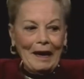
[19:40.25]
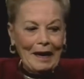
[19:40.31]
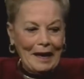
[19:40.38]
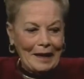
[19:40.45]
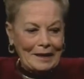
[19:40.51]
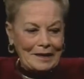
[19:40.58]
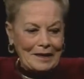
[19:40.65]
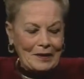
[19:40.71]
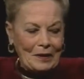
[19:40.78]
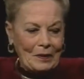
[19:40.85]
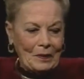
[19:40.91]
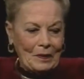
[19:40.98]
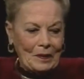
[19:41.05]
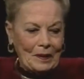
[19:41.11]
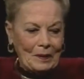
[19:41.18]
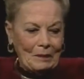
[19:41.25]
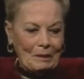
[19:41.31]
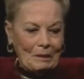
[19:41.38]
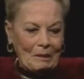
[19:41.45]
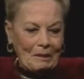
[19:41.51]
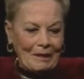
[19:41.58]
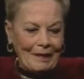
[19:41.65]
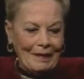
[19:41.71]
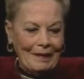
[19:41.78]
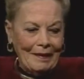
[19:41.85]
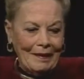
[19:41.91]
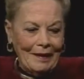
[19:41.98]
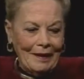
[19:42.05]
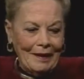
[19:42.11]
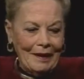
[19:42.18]
And so um,
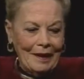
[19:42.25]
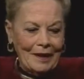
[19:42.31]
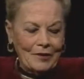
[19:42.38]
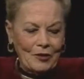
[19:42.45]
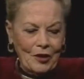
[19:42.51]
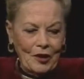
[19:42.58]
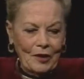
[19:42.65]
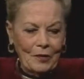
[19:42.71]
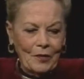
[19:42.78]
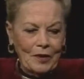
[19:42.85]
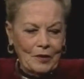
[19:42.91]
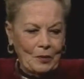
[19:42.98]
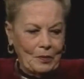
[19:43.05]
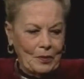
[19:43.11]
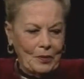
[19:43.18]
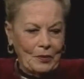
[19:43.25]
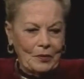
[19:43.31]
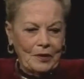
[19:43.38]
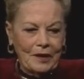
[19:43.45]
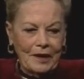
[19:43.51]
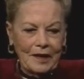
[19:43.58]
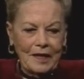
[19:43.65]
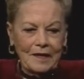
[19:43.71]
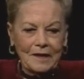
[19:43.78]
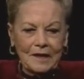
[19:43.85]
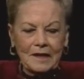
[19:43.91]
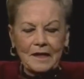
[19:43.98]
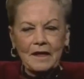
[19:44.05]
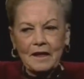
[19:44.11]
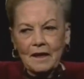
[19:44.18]
and John went to Bowdoin, and he's a
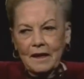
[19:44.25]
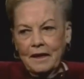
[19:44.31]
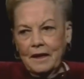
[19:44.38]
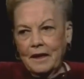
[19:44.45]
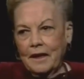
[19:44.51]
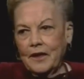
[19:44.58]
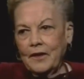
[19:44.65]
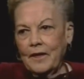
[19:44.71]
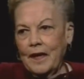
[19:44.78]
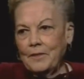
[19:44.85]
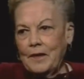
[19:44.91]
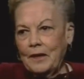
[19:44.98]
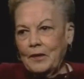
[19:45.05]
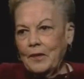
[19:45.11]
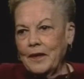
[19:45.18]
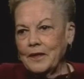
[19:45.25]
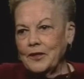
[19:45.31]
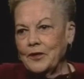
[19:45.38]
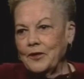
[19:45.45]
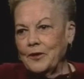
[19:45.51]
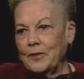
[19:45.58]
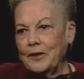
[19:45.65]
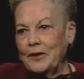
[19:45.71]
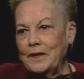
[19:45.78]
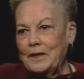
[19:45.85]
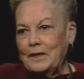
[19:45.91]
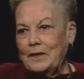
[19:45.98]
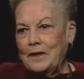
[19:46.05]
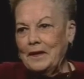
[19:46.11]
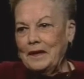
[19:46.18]
sea kayaker. I'm not quite sure where he's
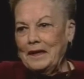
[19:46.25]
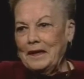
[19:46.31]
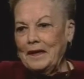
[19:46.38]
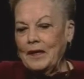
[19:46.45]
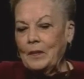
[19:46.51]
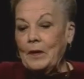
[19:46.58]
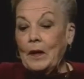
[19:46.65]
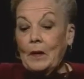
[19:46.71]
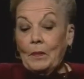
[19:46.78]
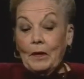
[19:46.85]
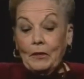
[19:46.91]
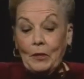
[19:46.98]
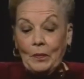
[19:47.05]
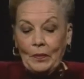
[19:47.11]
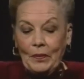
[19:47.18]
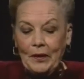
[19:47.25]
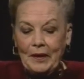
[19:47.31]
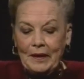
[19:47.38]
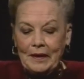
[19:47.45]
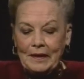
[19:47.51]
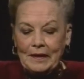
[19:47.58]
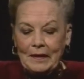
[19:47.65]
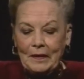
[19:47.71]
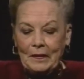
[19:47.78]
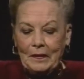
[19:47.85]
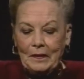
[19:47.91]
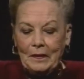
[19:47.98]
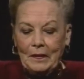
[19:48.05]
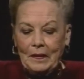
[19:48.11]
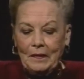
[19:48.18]
going to end up. But the point is, there
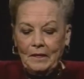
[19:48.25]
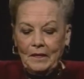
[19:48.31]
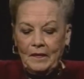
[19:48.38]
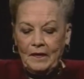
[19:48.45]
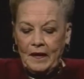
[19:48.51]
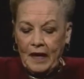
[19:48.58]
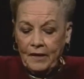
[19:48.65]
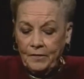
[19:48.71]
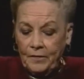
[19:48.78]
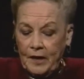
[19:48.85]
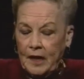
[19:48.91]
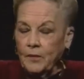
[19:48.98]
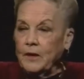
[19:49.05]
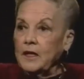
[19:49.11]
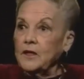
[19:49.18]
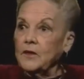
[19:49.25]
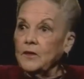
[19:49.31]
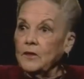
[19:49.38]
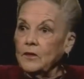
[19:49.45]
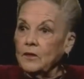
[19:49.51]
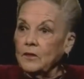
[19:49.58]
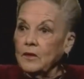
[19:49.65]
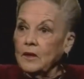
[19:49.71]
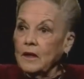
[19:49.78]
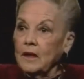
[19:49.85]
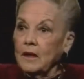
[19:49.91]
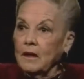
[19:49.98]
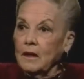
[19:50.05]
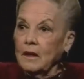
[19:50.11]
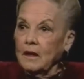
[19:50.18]
that that family too
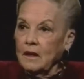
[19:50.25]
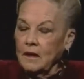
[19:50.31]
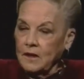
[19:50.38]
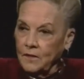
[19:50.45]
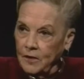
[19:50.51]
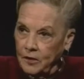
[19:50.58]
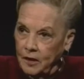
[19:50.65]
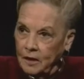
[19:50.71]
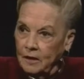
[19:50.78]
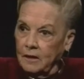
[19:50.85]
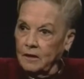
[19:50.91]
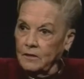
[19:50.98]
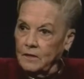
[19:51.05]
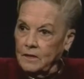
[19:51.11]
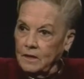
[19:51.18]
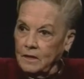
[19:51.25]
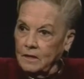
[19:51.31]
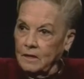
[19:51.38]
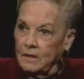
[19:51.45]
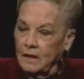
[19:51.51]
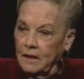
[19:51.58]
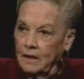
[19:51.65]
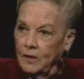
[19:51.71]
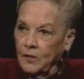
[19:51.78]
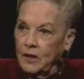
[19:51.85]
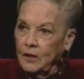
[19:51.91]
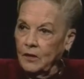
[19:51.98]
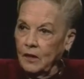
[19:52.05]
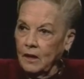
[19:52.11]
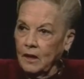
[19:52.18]
is very close. Mm-hmm. I think we
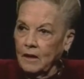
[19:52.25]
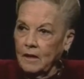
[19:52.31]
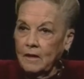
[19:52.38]
all are.